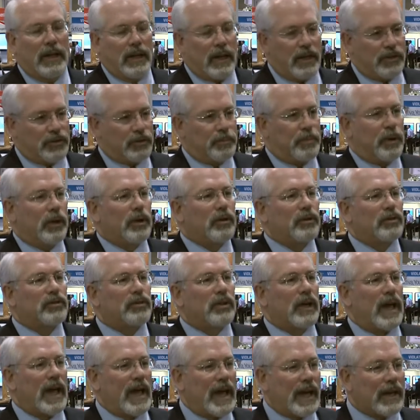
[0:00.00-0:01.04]
as
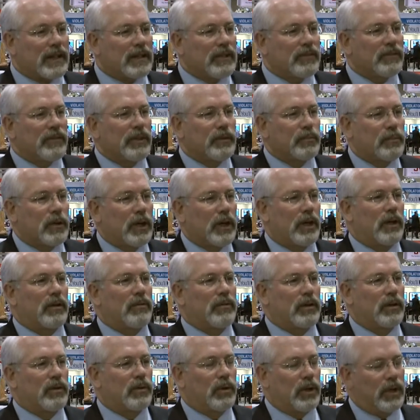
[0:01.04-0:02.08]
opposed to actively
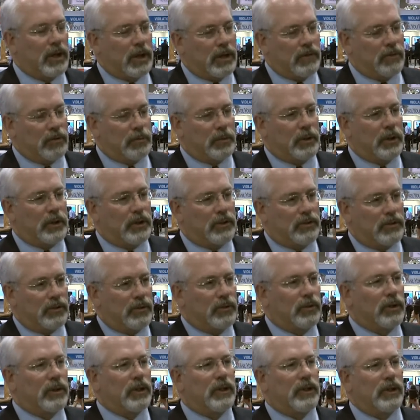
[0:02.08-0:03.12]
monitoring what everybody's
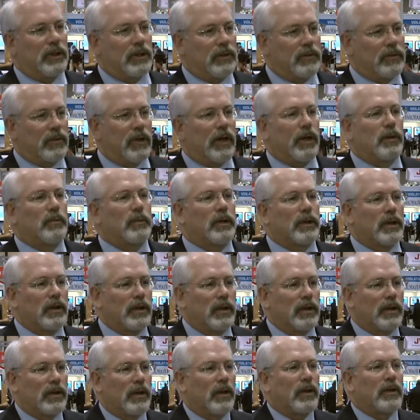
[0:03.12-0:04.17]
doing in the environment
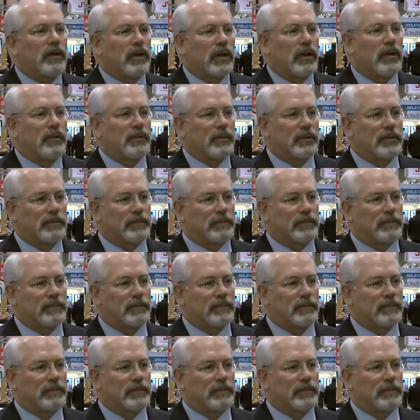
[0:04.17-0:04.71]
at all times.